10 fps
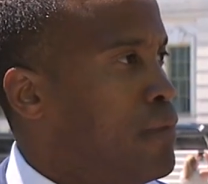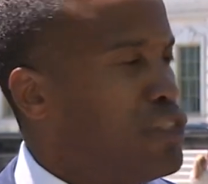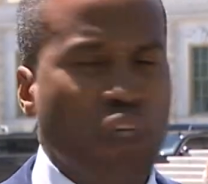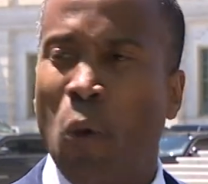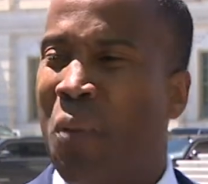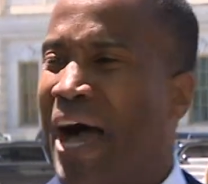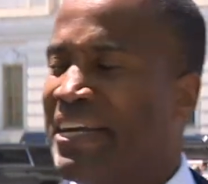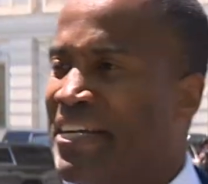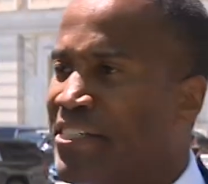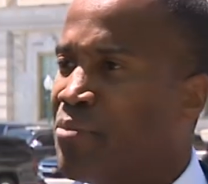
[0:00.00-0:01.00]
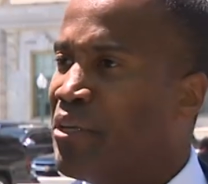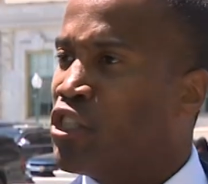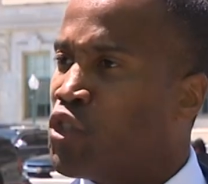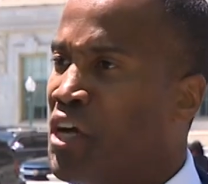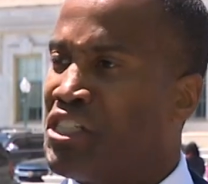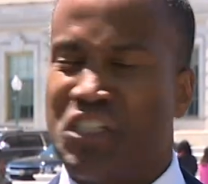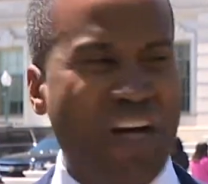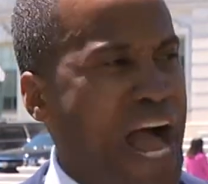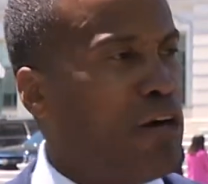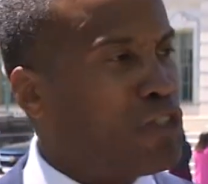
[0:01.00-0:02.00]
Joe Biden and his administration
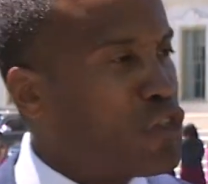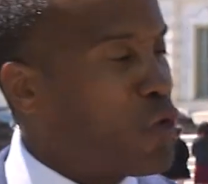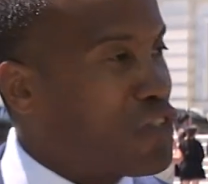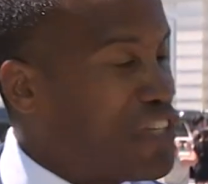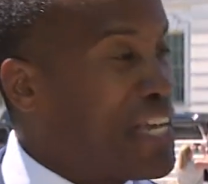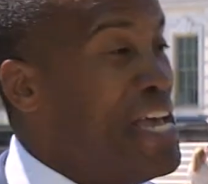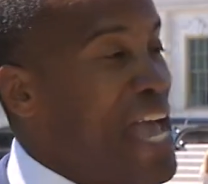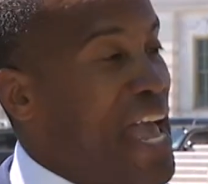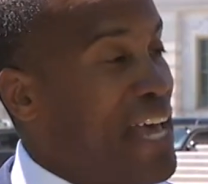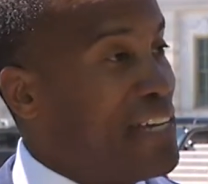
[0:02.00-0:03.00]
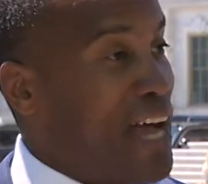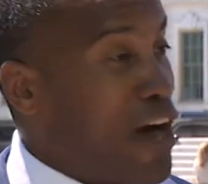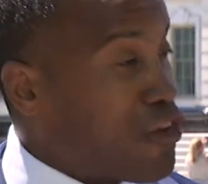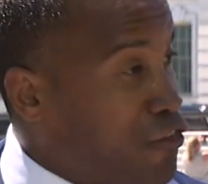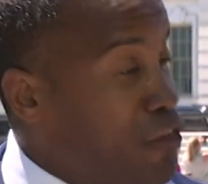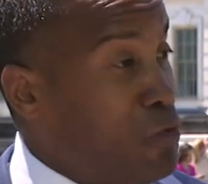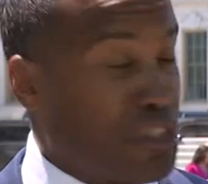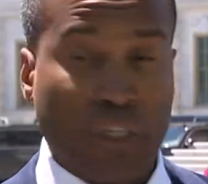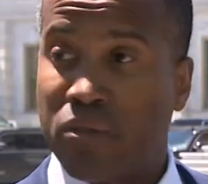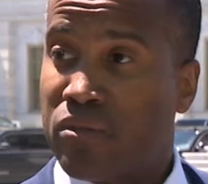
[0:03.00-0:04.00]
are outsourcing and our
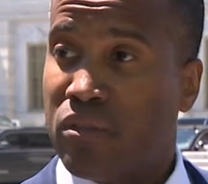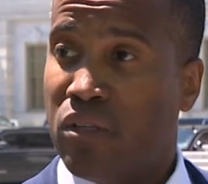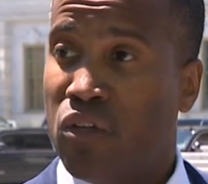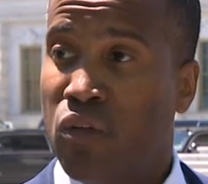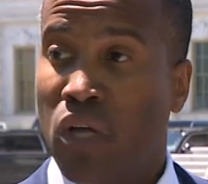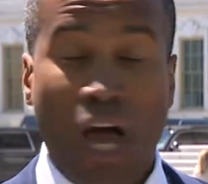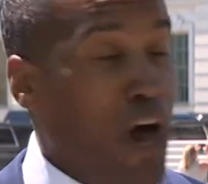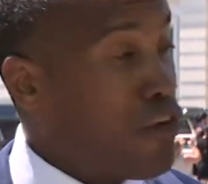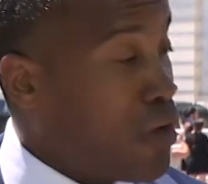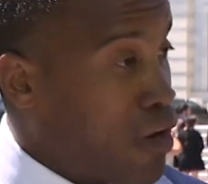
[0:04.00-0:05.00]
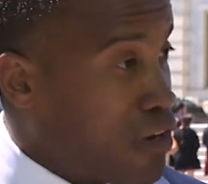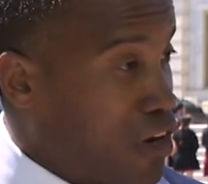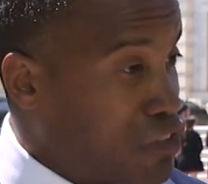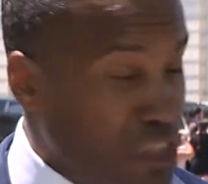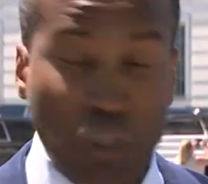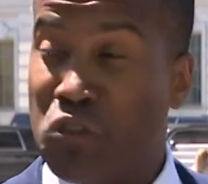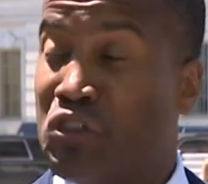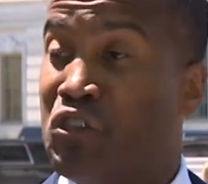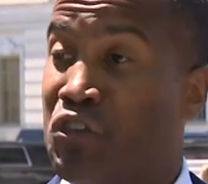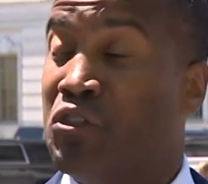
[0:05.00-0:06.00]
future. our
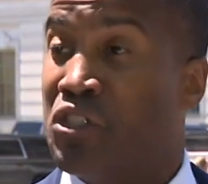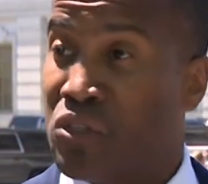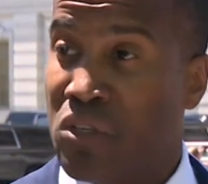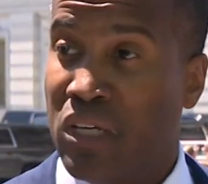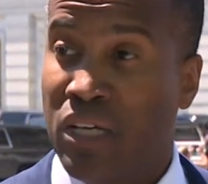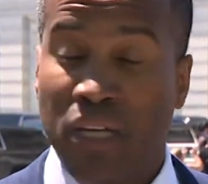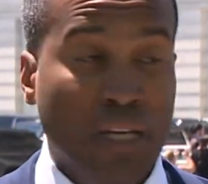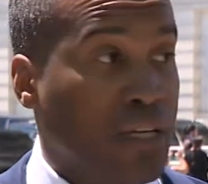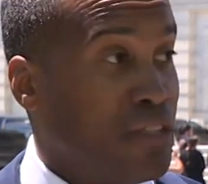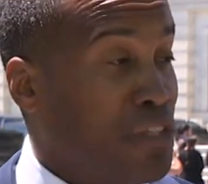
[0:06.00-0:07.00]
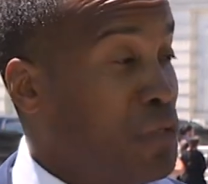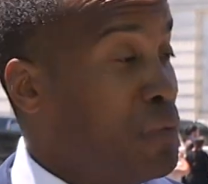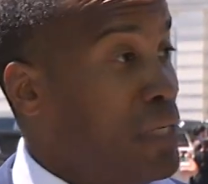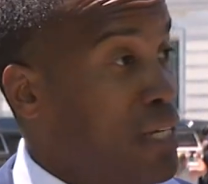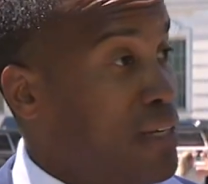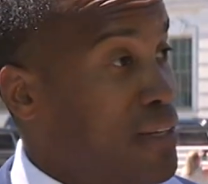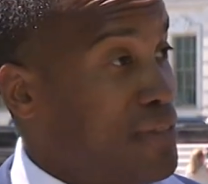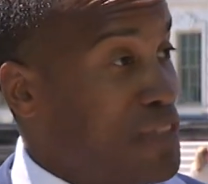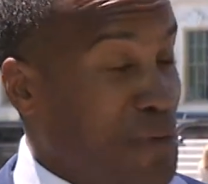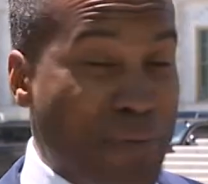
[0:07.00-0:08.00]
children's futures to
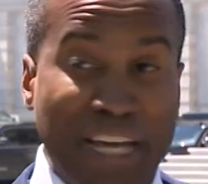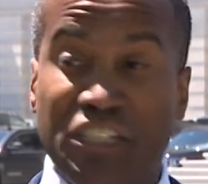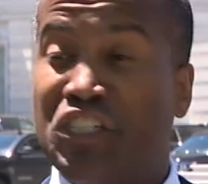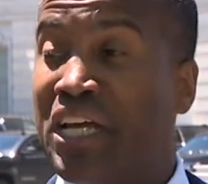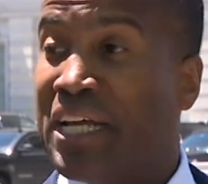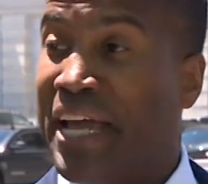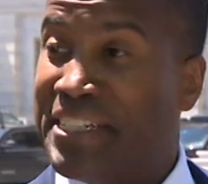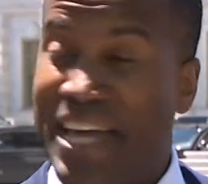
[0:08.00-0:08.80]
Beijing and to